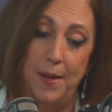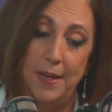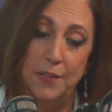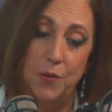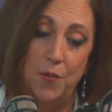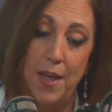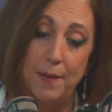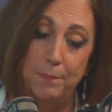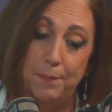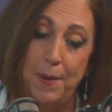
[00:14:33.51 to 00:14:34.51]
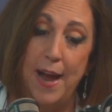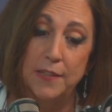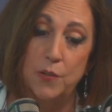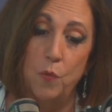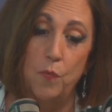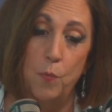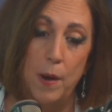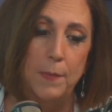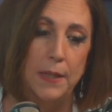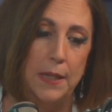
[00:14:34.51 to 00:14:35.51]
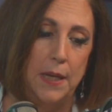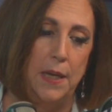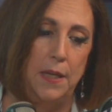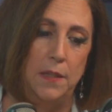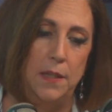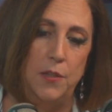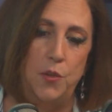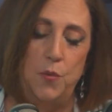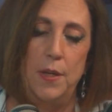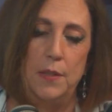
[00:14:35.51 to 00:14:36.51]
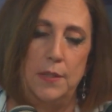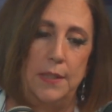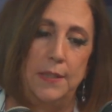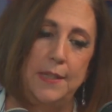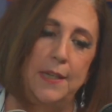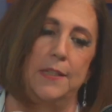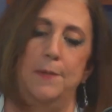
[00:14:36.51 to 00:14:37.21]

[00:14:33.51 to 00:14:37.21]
And so that passed overwhelmingly in 2006.